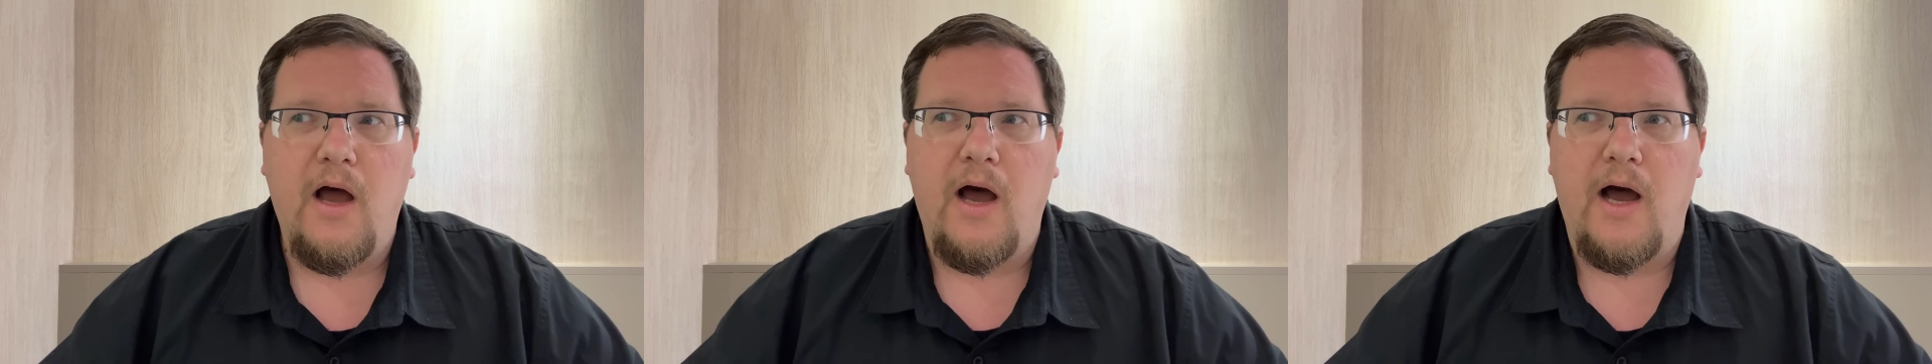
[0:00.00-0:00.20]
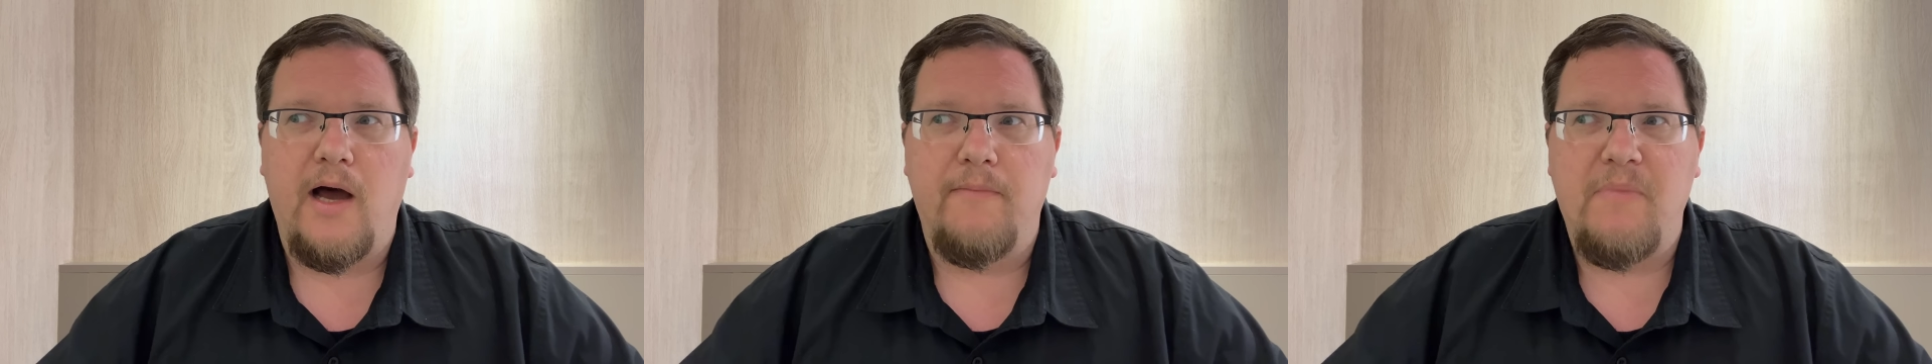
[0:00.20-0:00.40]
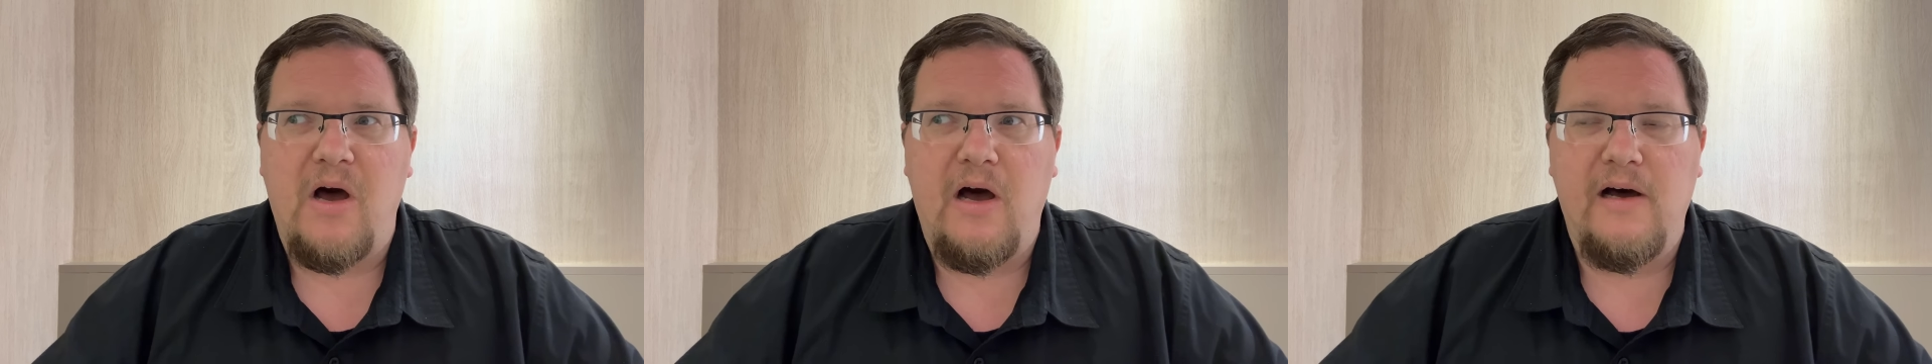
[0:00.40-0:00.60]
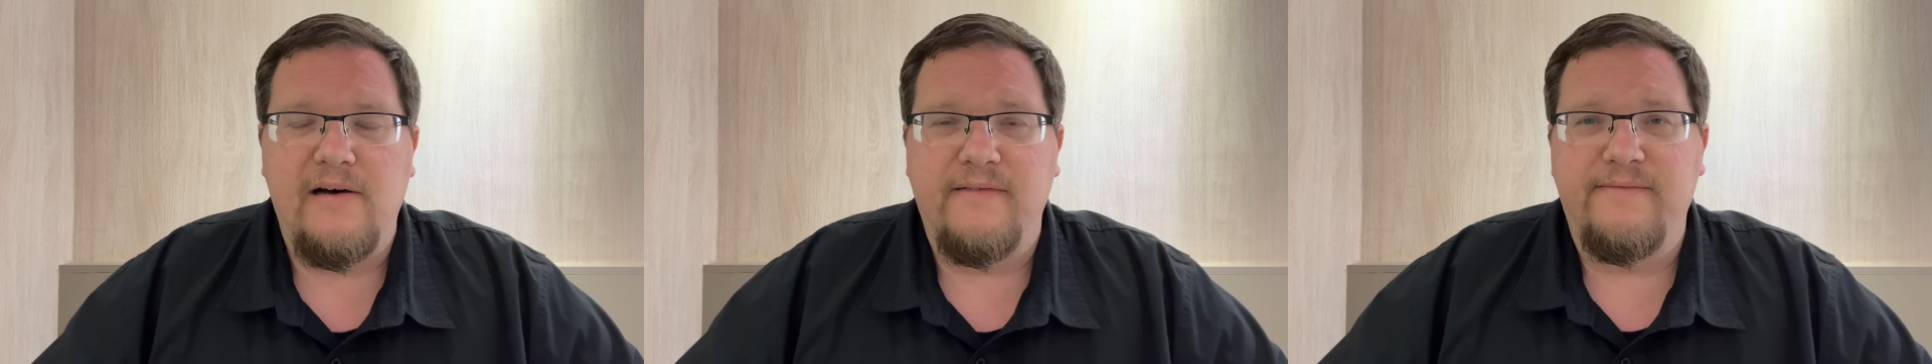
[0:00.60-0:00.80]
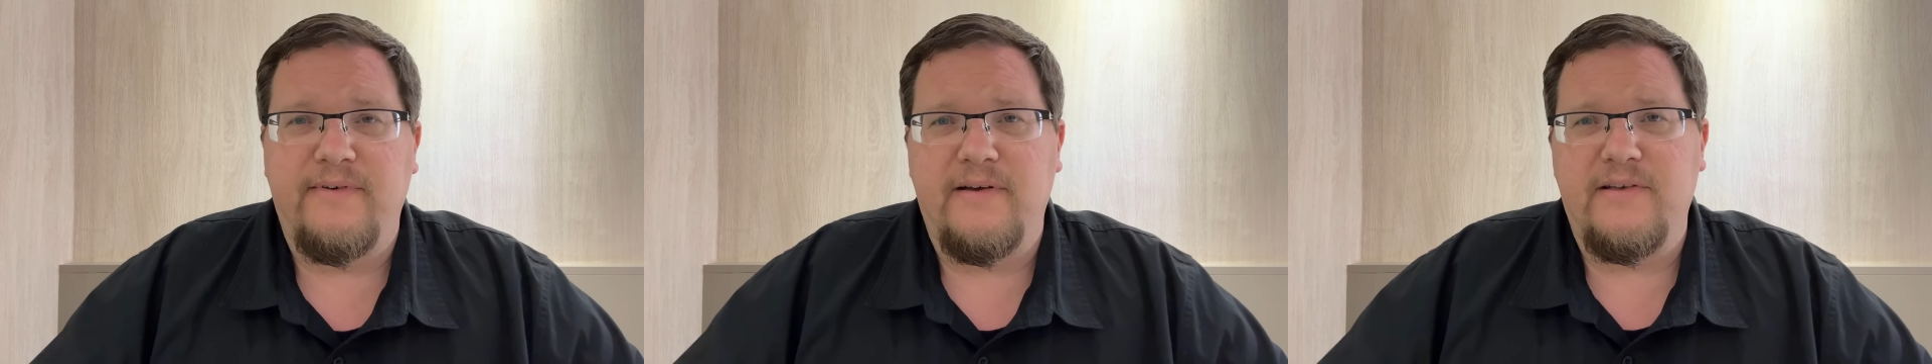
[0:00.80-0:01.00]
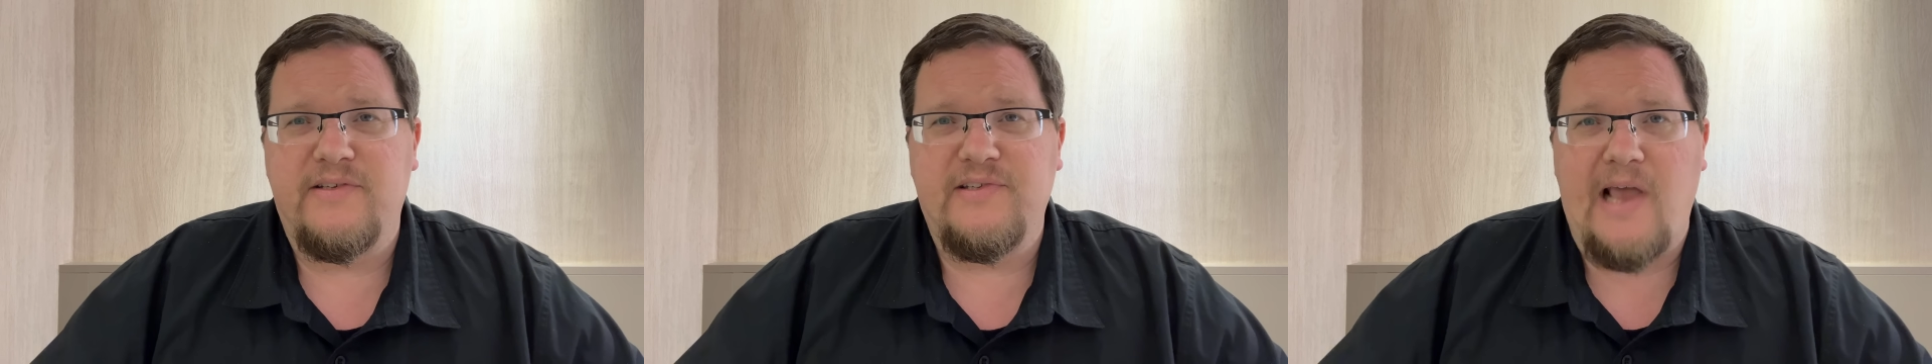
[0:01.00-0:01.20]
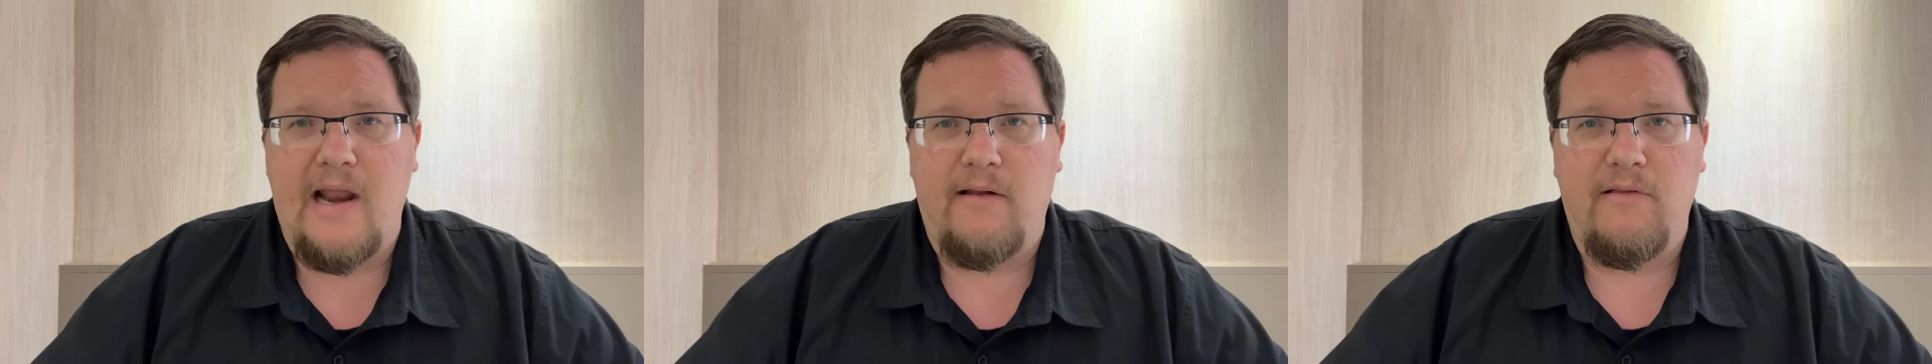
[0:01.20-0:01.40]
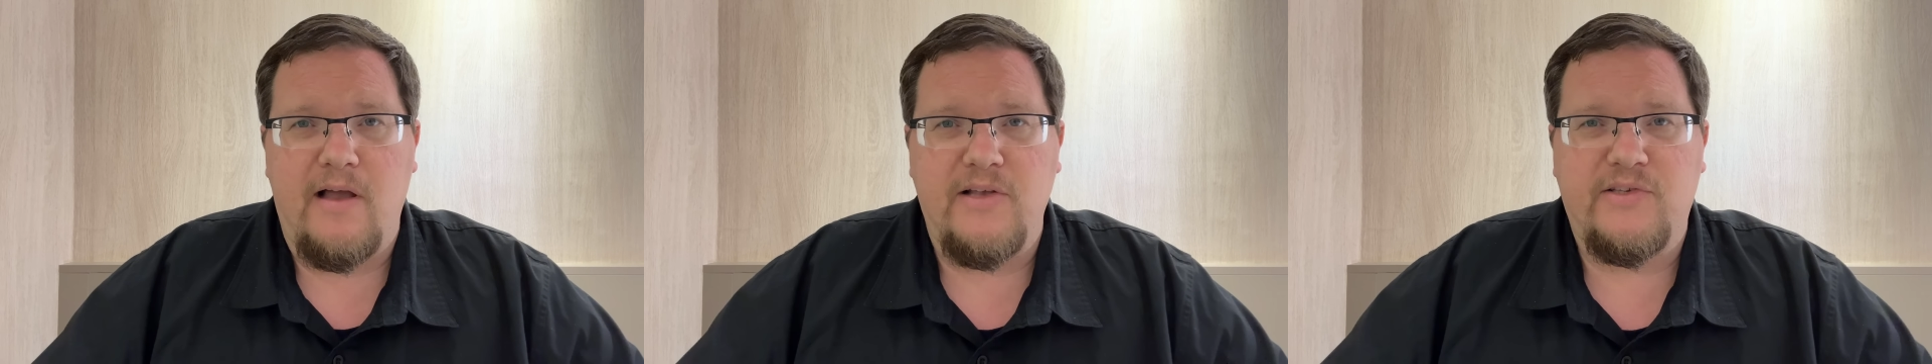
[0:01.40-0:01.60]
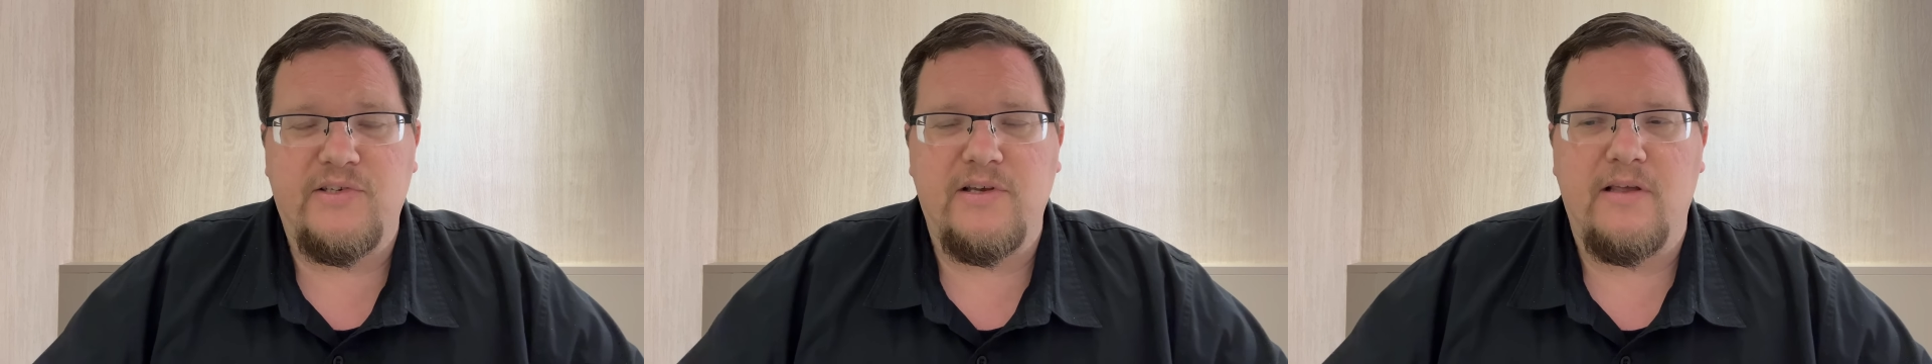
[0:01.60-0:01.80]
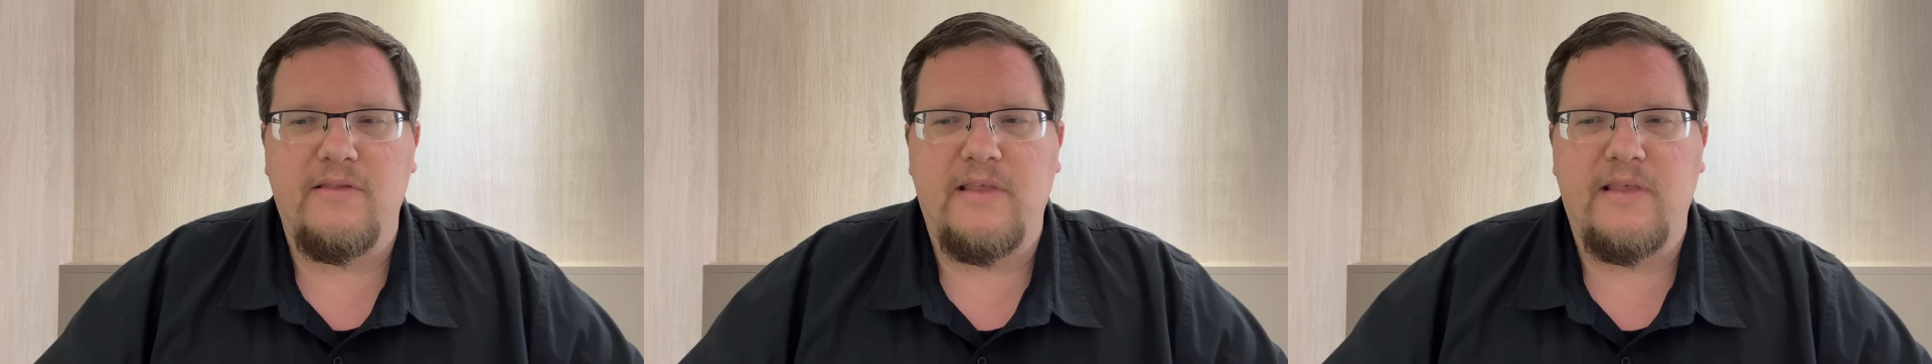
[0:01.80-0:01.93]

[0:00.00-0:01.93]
of satellites